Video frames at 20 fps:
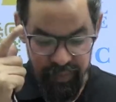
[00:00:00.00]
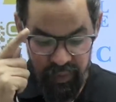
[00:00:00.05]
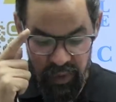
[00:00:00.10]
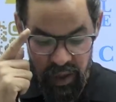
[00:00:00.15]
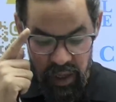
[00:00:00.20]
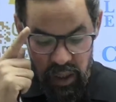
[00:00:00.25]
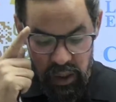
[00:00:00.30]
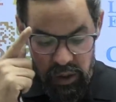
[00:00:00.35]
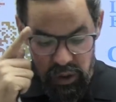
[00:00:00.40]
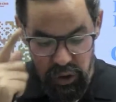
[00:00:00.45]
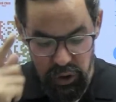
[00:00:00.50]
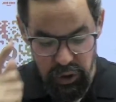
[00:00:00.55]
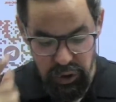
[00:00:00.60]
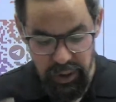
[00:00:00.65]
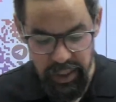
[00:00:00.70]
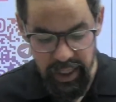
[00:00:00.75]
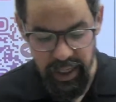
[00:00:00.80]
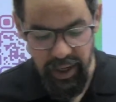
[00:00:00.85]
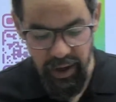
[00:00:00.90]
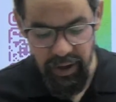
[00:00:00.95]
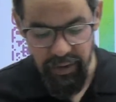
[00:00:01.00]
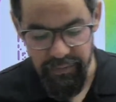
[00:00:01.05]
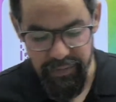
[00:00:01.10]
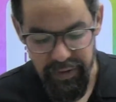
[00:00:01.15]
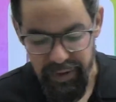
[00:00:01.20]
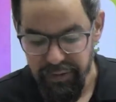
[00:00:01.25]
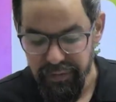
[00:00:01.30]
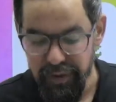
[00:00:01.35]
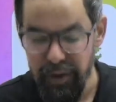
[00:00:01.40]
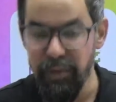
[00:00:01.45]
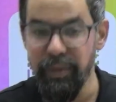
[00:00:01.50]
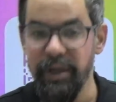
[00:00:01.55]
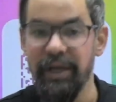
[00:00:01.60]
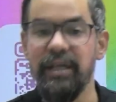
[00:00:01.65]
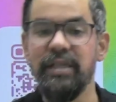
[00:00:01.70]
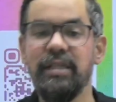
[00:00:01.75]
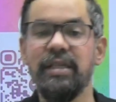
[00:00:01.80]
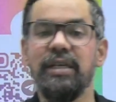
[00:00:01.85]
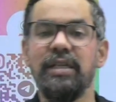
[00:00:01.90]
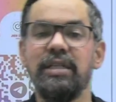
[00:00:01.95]
So today we will be
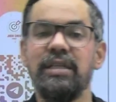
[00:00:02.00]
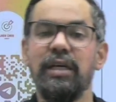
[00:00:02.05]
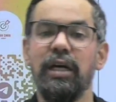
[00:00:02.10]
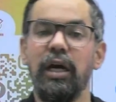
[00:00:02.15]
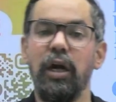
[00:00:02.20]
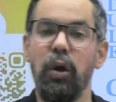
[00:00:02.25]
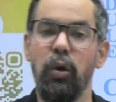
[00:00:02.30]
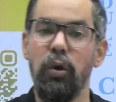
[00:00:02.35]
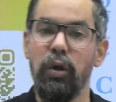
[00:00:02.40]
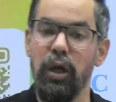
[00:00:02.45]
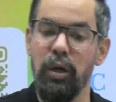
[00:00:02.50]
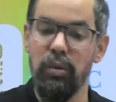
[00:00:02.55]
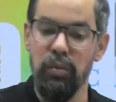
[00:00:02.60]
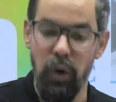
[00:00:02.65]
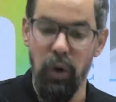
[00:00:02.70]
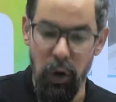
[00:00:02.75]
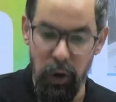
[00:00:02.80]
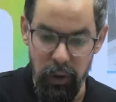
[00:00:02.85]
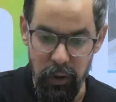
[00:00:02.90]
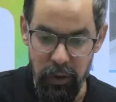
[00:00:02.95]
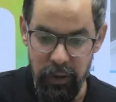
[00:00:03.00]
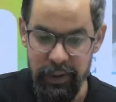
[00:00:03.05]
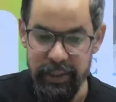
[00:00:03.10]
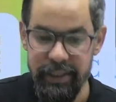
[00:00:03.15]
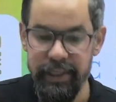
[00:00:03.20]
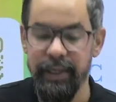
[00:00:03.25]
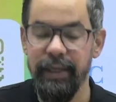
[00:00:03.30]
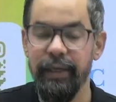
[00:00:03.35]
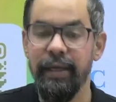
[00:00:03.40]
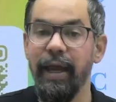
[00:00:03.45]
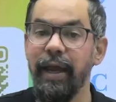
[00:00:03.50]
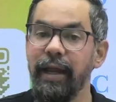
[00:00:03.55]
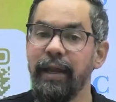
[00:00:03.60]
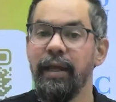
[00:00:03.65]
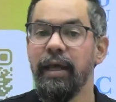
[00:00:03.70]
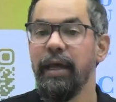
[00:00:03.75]
discussing around the Module C, right?